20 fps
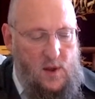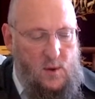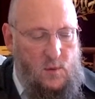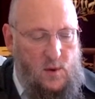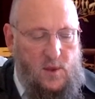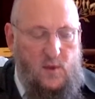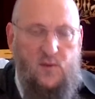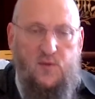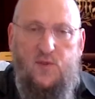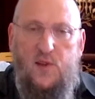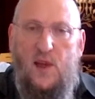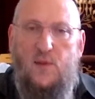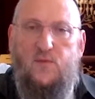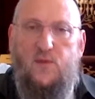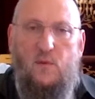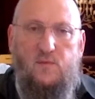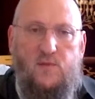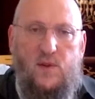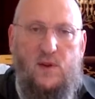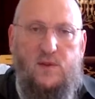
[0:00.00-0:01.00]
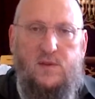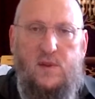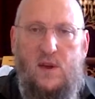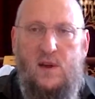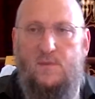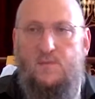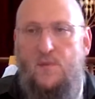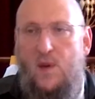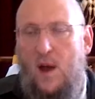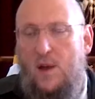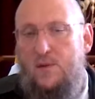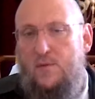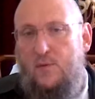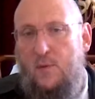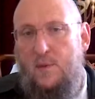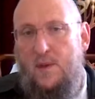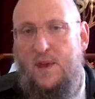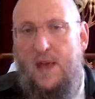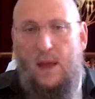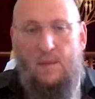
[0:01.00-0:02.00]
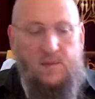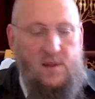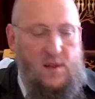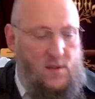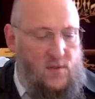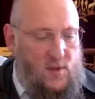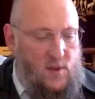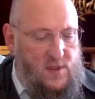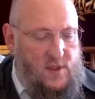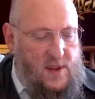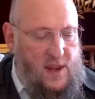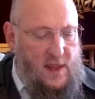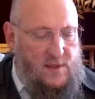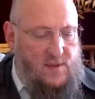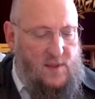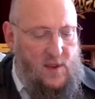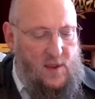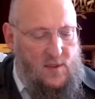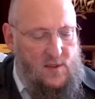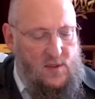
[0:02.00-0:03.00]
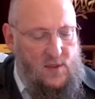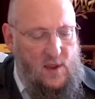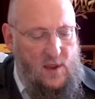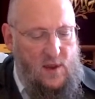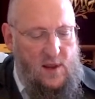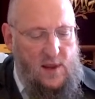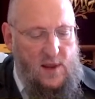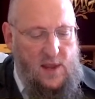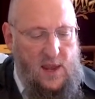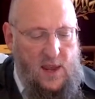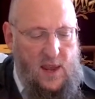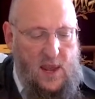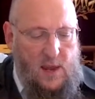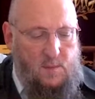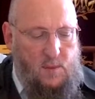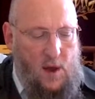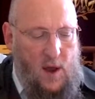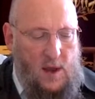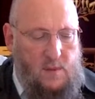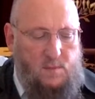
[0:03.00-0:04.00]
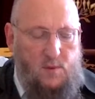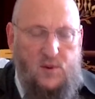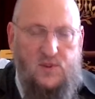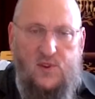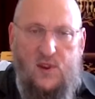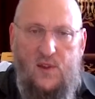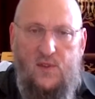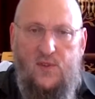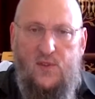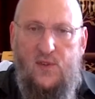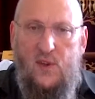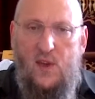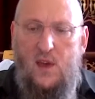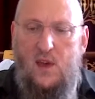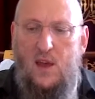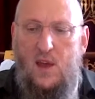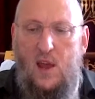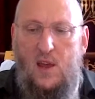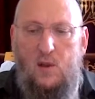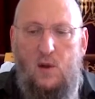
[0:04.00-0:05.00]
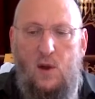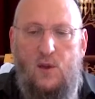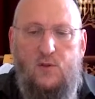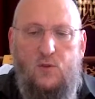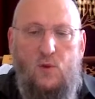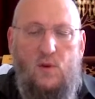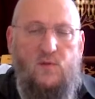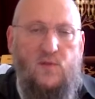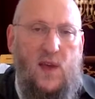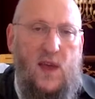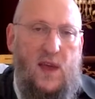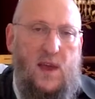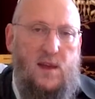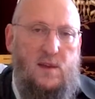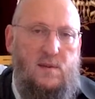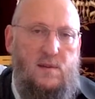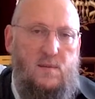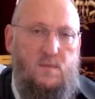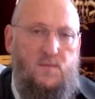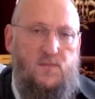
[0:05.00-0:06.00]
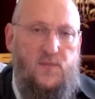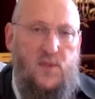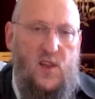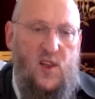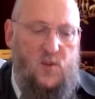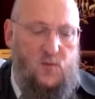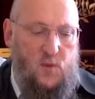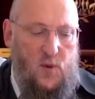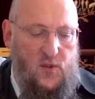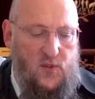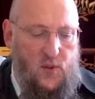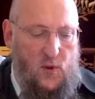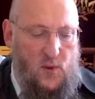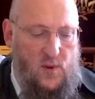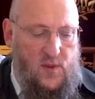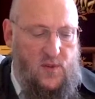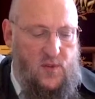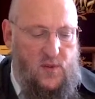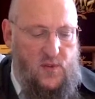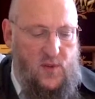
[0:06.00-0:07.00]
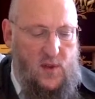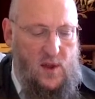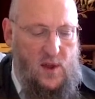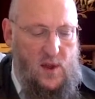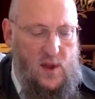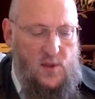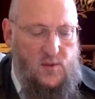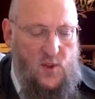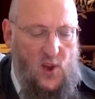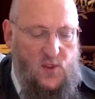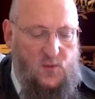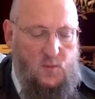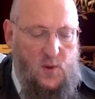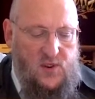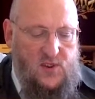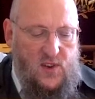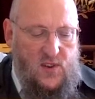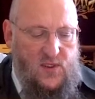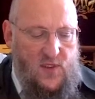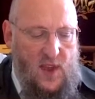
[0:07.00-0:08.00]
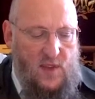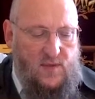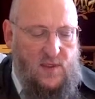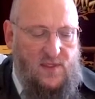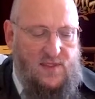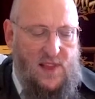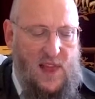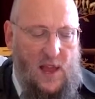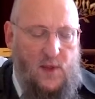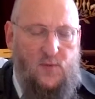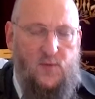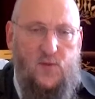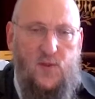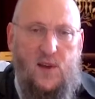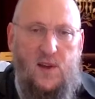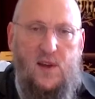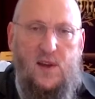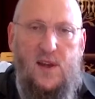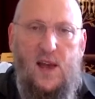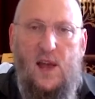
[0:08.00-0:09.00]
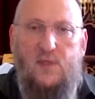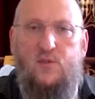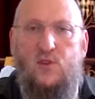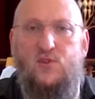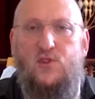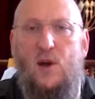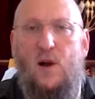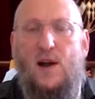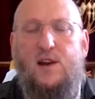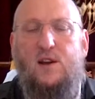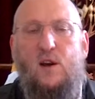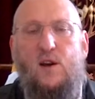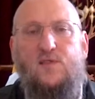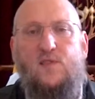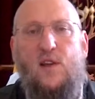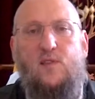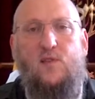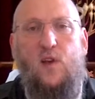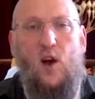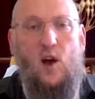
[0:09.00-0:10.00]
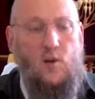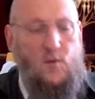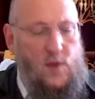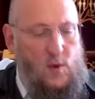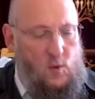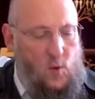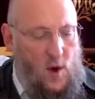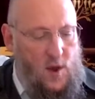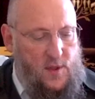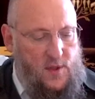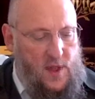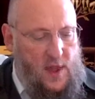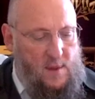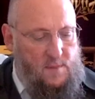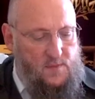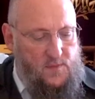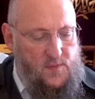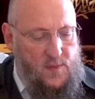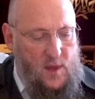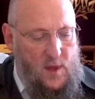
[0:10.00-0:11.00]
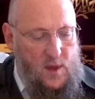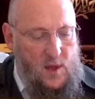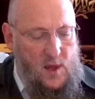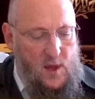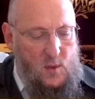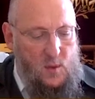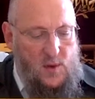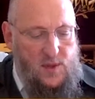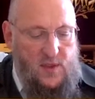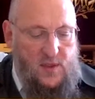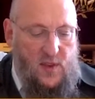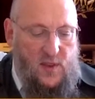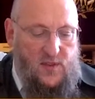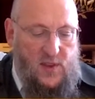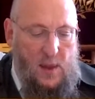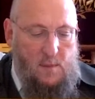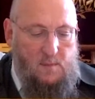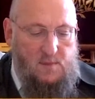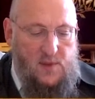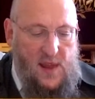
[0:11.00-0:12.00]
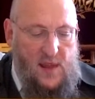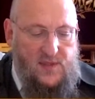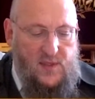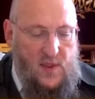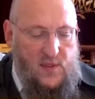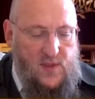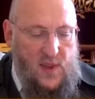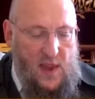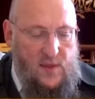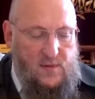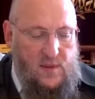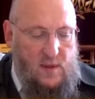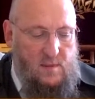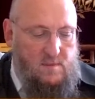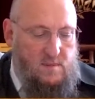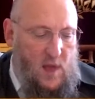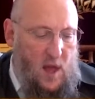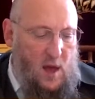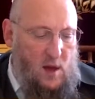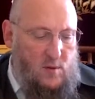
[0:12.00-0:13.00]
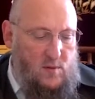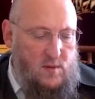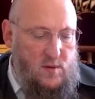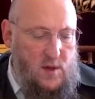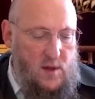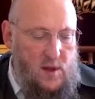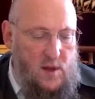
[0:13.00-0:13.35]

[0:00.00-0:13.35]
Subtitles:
When he fled from Vilna, either from the communists or the Nazis, he hid behind bushes in order to evade his pursuers. Those bushes saved his life, and to show Hakaras HaTov, he watered them. Well, these are the same plants that saved him? No.